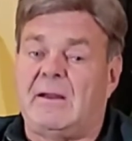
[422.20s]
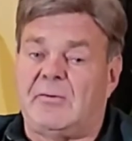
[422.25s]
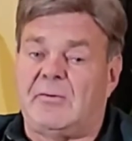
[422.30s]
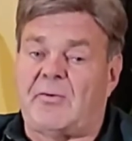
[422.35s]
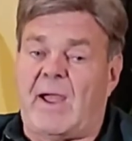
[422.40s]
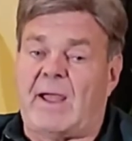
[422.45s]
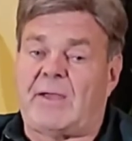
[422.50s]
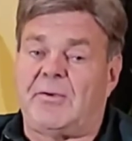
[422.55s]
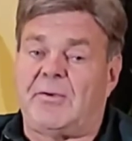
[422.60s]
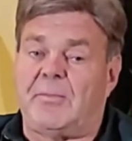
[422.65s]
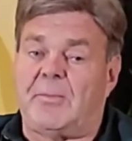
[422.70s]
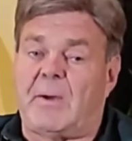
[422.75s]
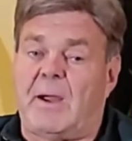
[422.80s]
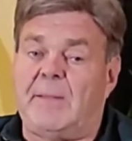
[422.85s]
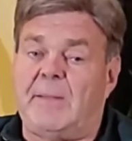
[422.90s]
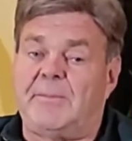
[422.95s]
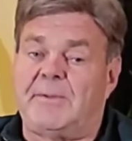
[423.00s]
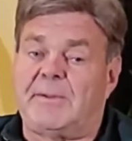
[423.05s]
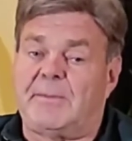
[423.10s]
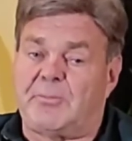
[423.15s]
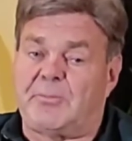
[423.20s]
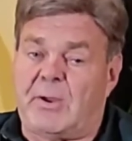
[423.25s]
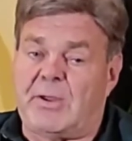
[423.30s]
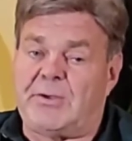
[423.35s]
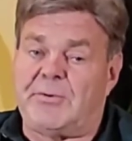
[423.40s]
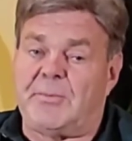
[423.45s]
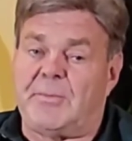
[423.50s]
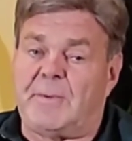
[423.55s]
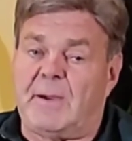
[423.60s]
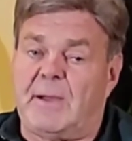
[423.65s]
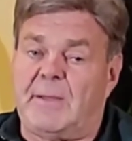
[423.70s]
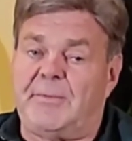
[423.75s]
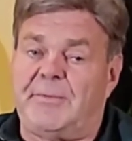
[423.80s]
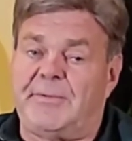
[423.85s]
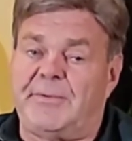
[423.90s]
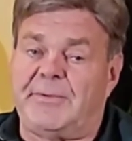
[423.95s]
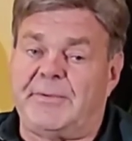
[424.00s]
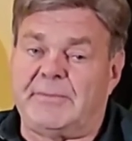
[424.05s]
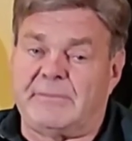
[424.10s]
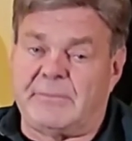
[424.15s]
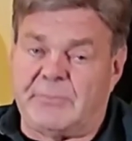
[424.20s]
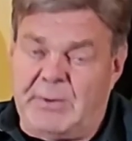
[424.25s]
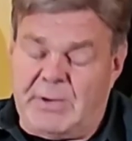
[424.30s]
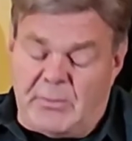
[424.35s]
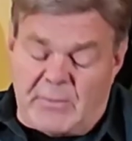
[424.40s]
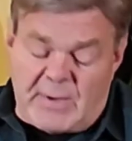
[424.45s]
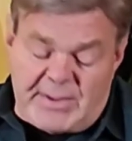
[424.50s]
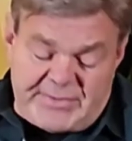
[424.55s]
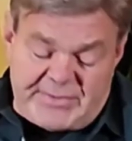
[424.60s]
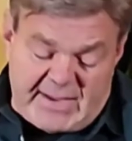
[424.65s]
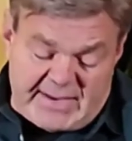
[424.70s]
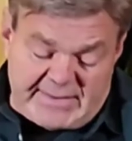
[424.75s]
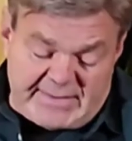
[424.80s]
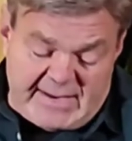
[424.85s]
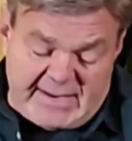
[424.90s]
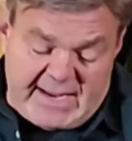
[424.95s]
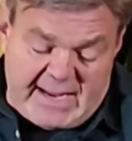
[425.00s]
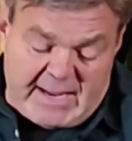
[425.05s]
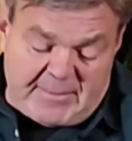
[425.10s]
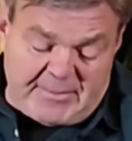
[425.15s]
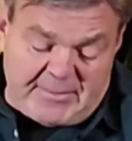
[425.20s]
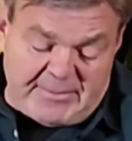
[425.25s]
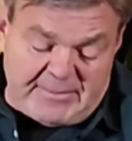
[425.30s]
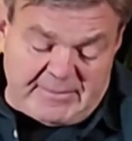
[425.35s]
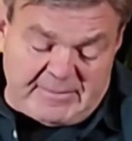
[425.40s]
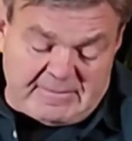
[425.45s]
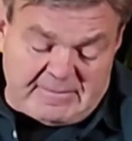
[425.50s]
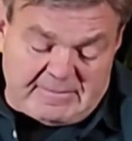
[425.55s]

crack your pipes, break your pipes. We don't want that to happen.